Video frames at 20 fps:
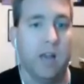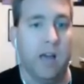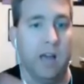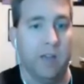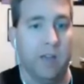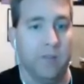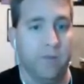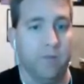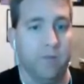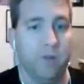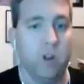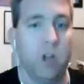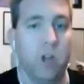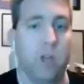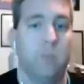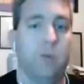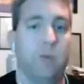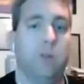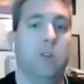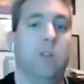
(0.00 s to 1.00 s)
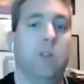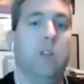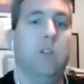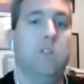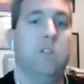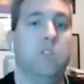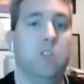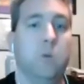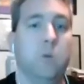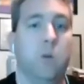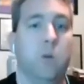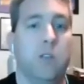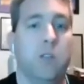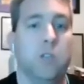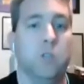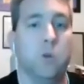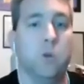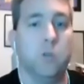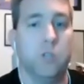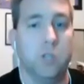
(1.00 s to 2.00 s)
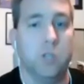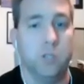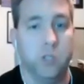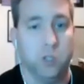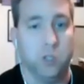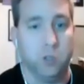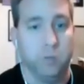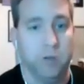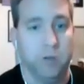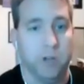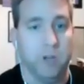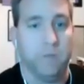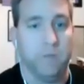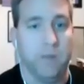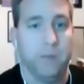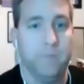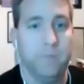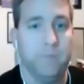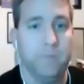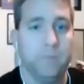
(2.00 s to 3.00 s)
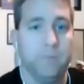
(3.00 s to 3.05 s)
uh, the Frew Open tour, there's also Supanova.